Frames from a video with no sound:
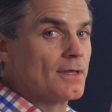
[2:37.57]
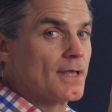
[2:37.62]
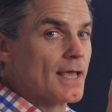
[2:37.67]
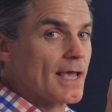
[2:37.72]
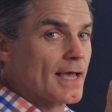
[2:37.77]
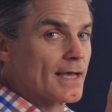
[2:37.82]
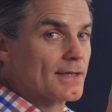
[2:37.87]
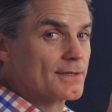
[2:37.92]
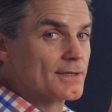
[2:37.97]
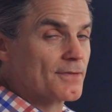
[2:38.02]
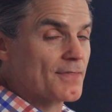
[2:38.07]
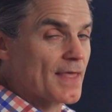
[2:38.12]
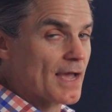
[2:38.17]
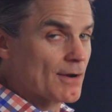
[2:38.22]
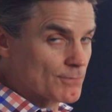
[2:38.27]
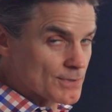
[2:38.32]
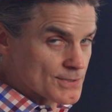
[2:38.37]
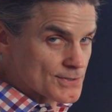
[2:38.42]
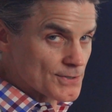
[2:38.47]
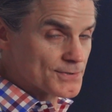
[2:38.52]
and that
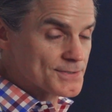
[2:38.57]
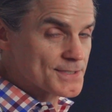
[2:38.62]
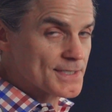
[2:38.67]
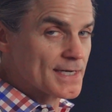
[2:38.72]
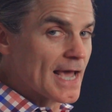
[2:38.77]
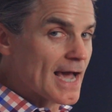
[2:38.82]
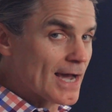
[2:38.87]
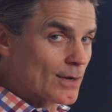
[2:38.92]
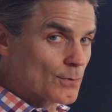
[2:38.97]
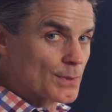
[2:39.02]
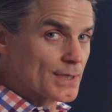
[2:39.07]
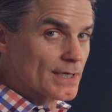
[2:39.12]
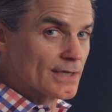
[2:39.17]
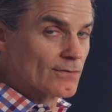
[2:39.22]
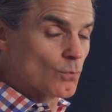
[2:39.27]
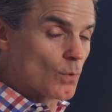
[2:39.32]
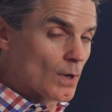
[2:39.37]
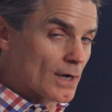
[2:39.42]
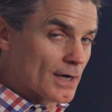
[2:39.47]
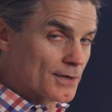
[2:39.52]
results in equity of
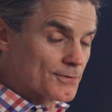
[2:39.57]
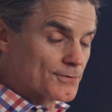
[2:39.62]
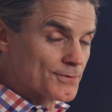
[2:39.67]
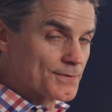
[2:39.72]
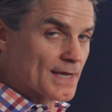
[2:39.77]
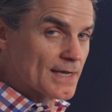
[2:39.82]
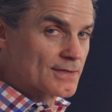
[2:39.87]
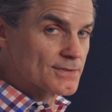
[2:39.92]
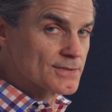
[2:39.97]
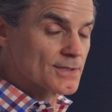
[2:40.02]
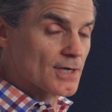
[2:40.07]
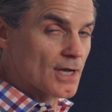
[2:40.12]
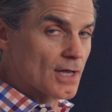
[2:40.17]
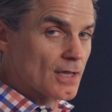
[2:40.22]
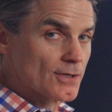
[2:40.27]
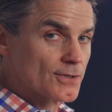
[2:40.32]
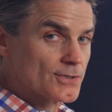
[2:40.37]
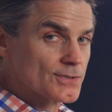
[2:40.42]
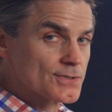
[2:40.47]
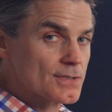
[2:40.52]

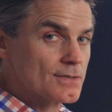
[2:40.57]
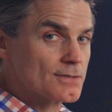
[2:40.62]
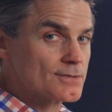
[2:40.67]
$100,000.